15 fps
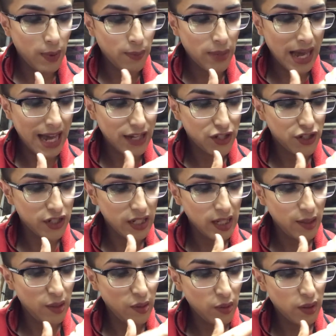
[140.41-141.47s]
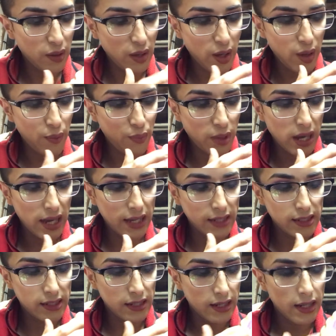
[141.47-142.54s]
patchy,
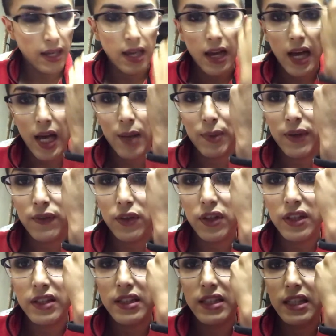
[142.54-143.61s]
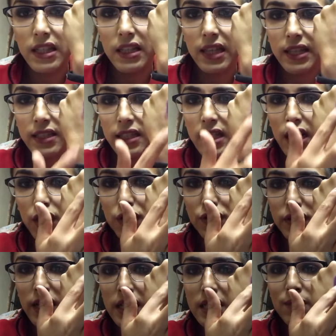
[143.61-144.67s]
but if you can see, like, the color
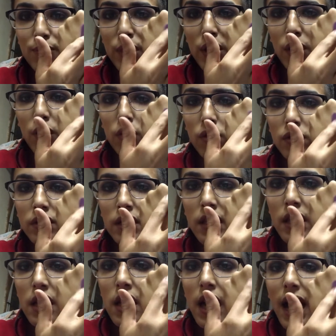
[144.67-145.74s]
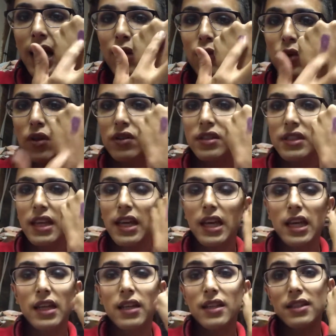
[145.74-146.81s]
does build. I will say
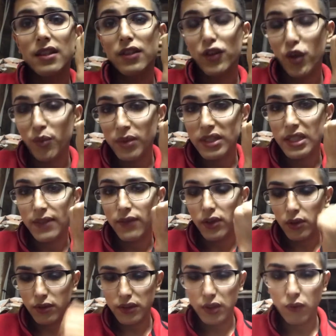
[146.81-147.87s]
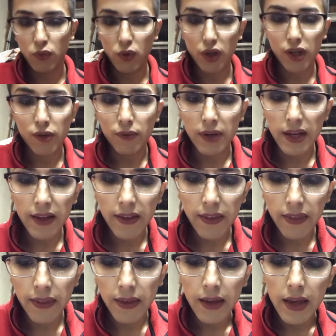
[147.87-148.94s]
it is a little bit difficult to work
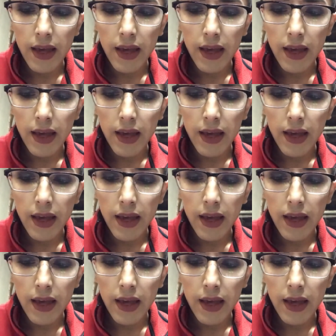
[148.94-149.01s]
with,